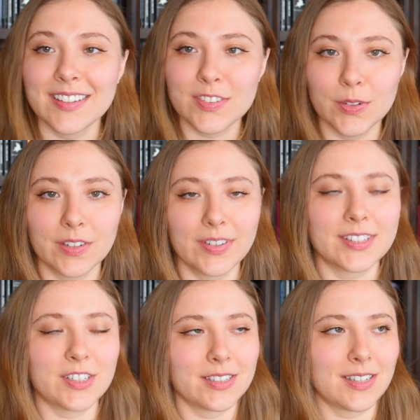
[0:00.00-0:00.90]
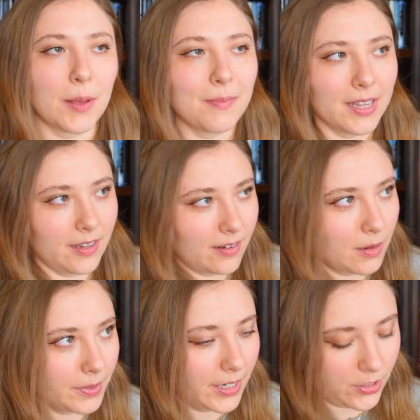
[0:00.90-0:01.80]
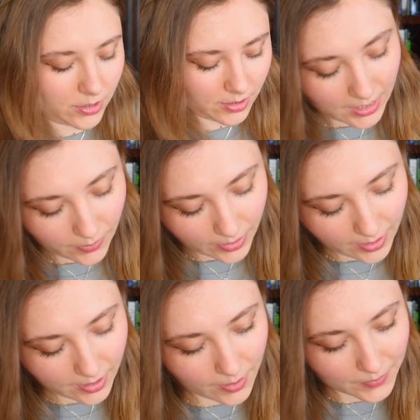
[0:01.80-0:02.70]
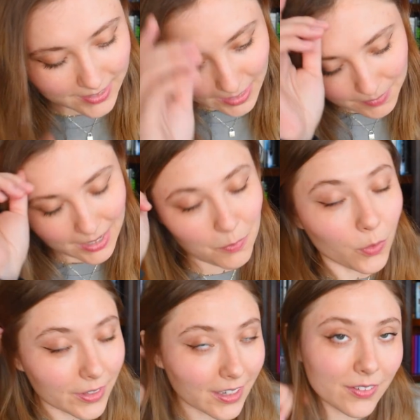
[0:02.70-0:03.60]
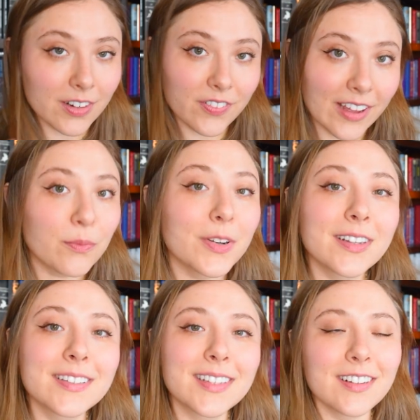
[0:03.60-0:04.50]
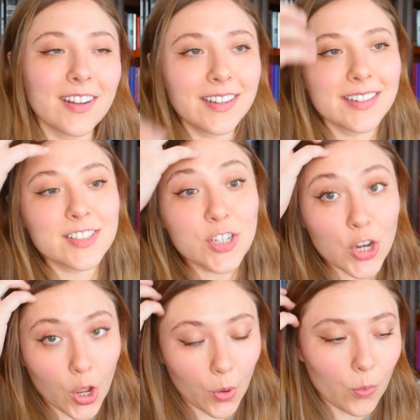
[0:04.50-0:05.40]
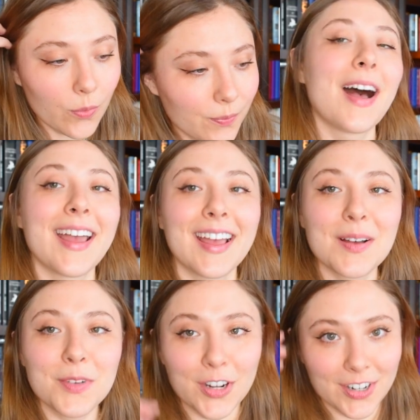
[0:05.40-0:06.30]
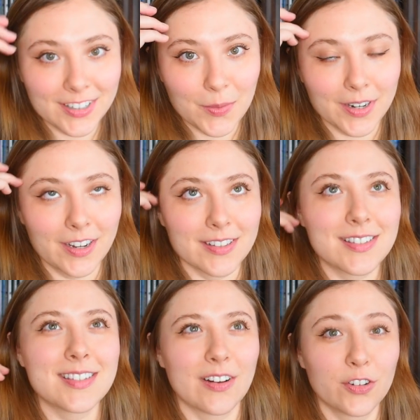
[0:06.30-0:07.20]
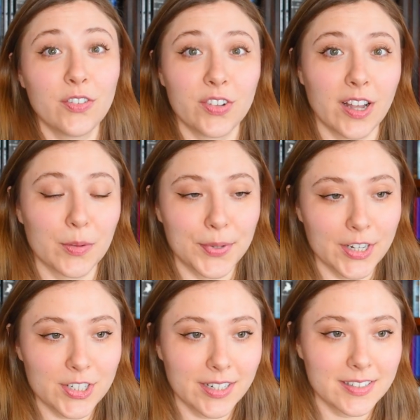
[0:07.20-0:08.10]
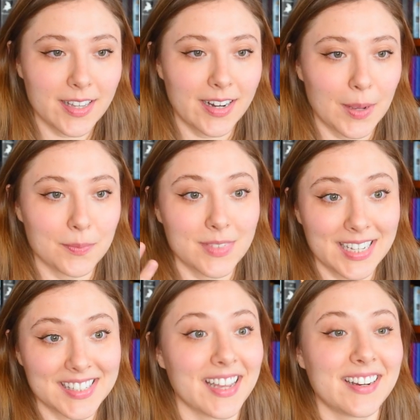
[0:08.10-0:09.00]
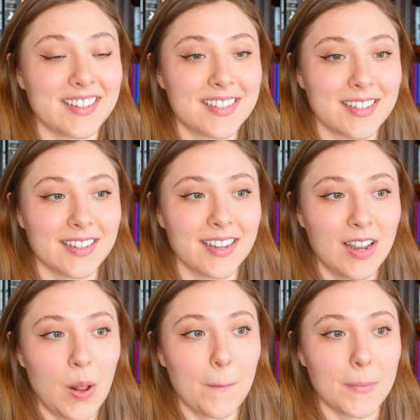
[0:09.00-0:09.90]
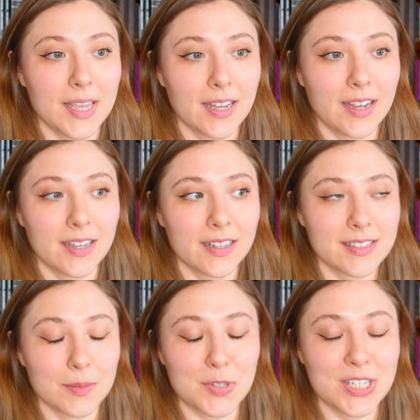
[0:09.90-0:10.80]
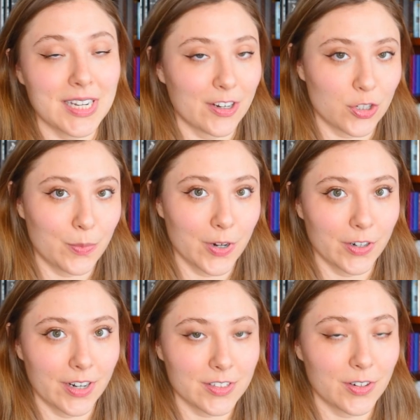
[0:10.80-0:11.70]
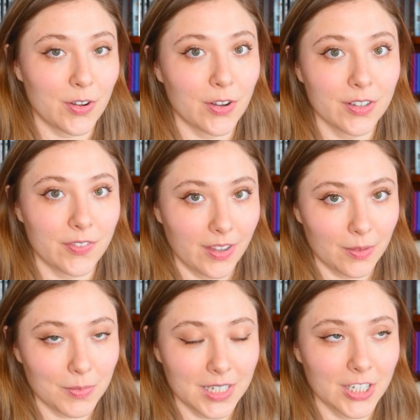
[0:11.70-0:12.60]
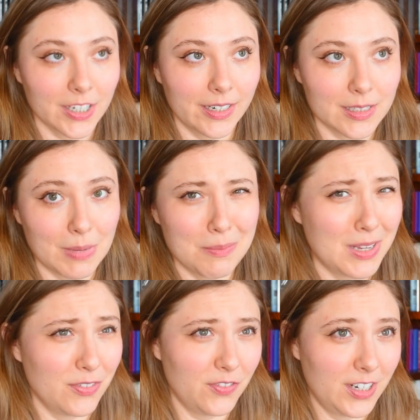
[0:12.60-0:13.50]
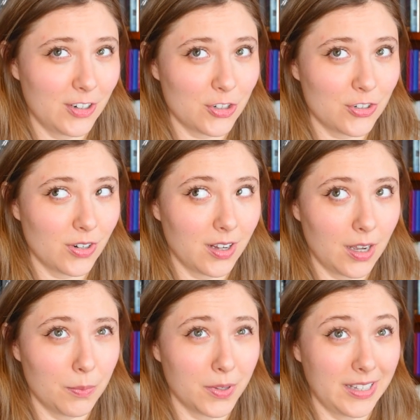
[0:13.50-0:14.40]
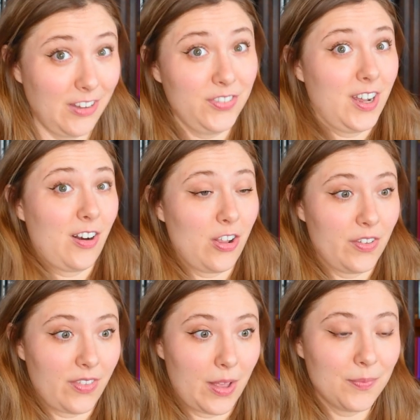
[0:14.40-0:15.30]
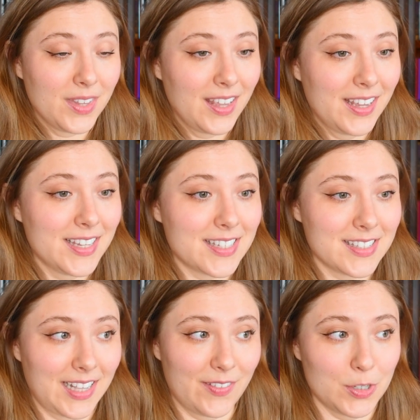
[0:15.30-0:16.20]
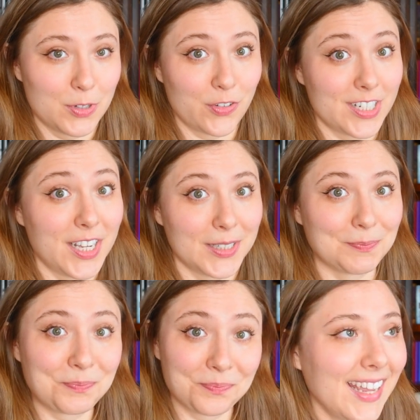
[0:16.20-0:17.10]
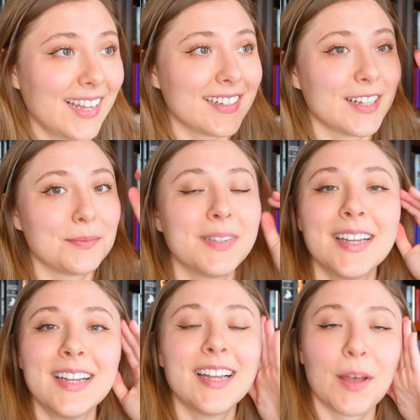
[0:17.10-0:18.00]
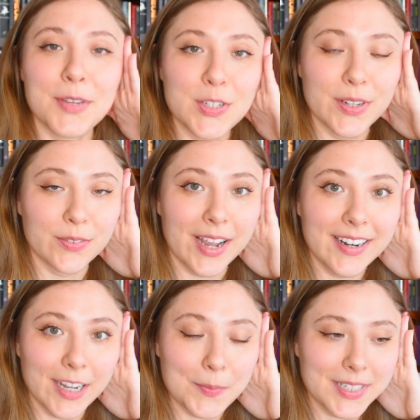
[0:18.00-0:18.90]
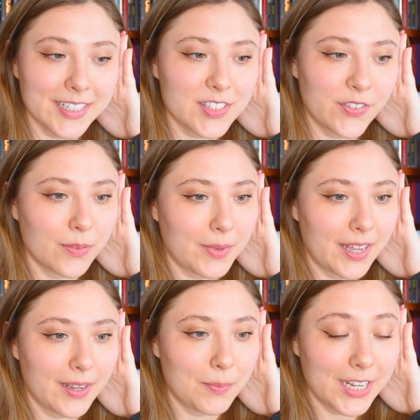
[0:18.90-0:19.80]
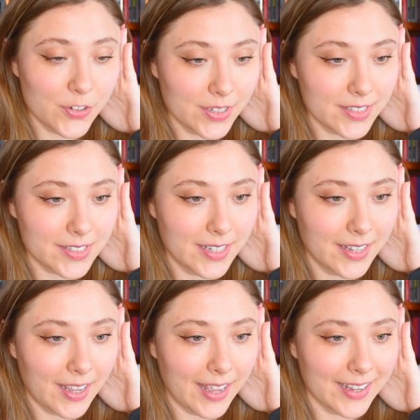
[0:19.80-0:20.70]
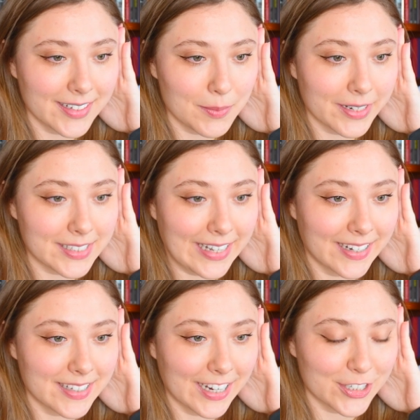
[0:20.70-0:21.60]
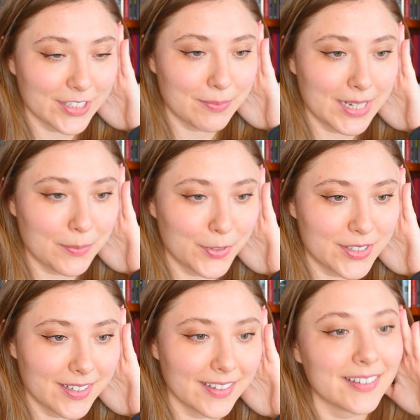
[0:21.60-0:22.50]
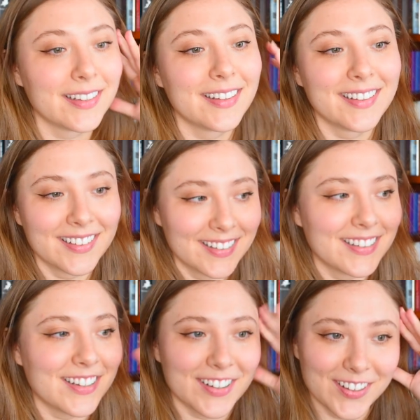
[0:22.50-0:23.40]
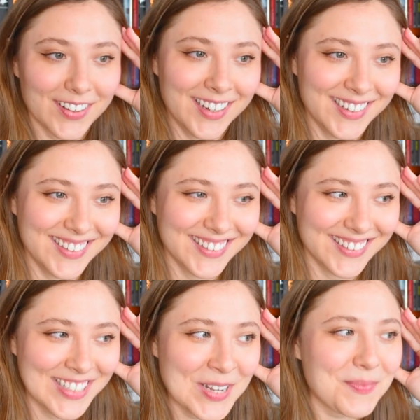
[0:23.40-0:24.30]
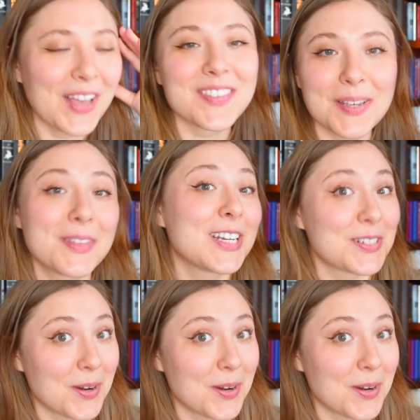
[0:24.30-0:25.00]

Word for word: of sort of, it's just, I'm making it an obligation. Anyway, does that mean I'm only gonna read 5 books in August? No. I am currently working on several vlog projects, and I'm excited to make substantial progress on all of them in August, maybe even finish a couple, if not all of them, since I'll have so much free time. And I've been doing writing updates for my patrons, and I'm excited to actually be able to, you know, have something to